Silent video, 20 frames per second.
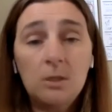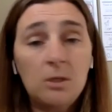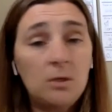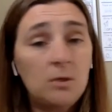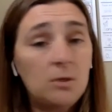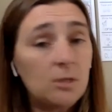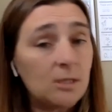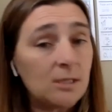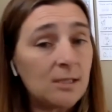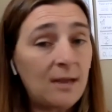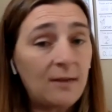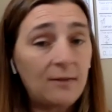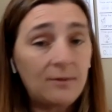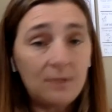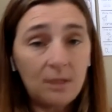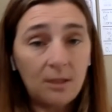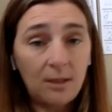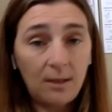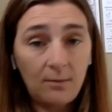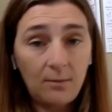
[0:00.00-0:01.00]
So you just have
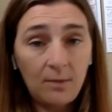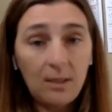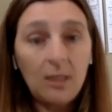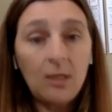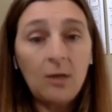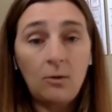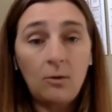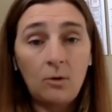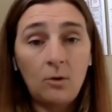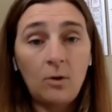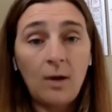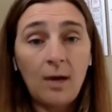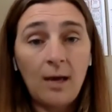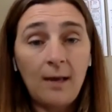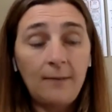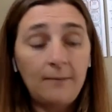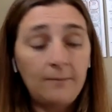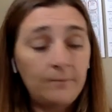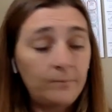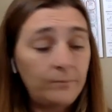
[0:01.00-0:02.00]
to let me know,
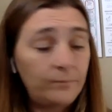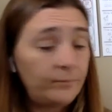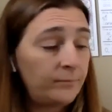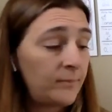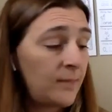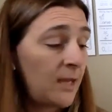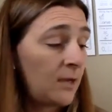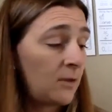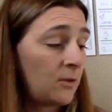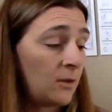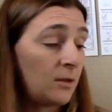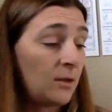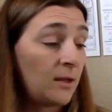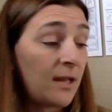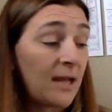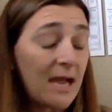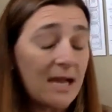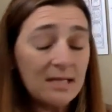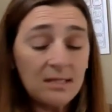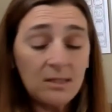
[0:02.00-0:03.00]
okay? Now, the
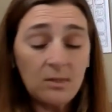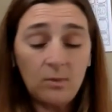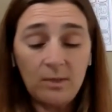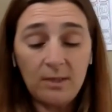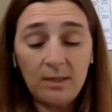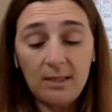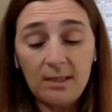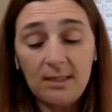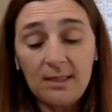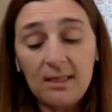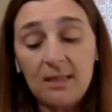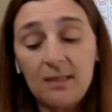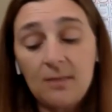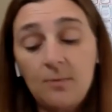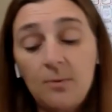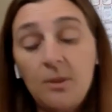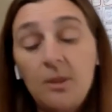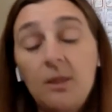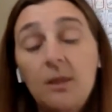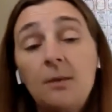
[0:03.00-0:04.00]
last one says
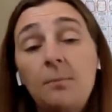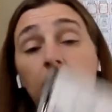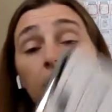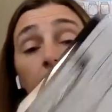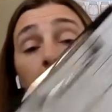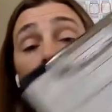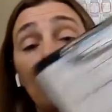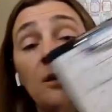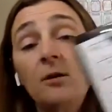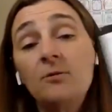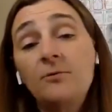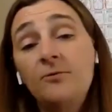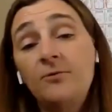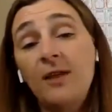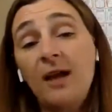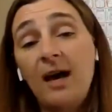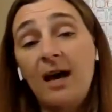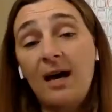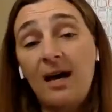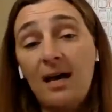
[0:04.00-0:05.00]
put the
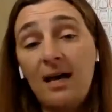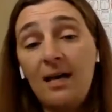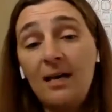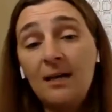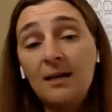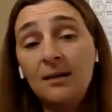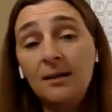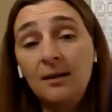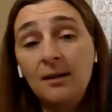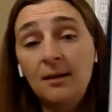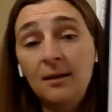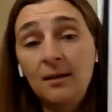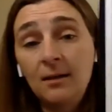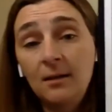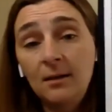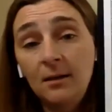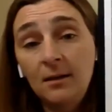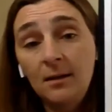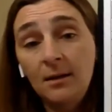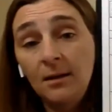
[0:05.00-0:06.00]
butterfly
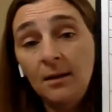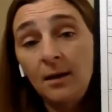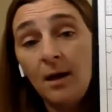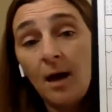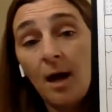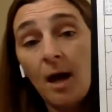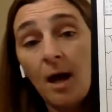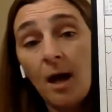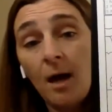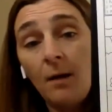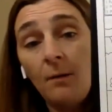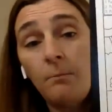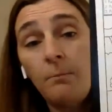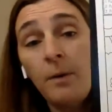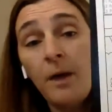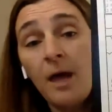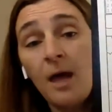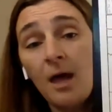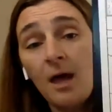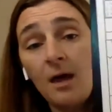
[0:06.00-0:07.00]

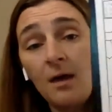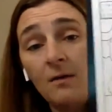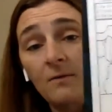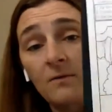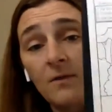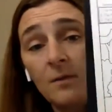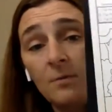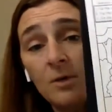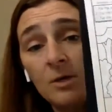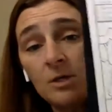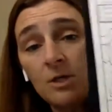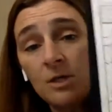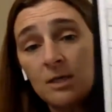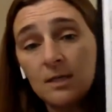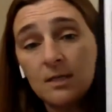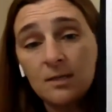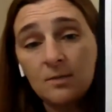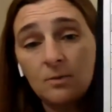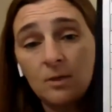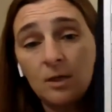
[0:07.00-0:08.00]
above the
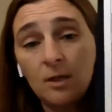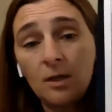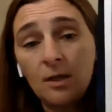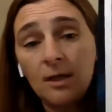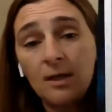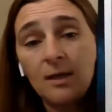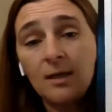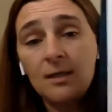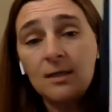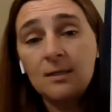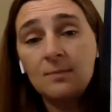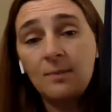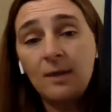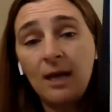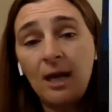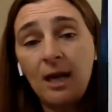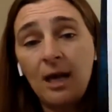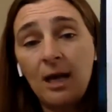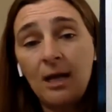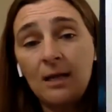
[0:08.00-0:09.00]
bushes. Well, look at this,
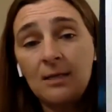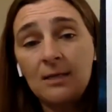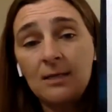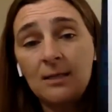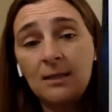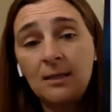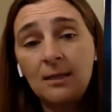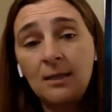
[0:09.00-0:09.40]
my guys.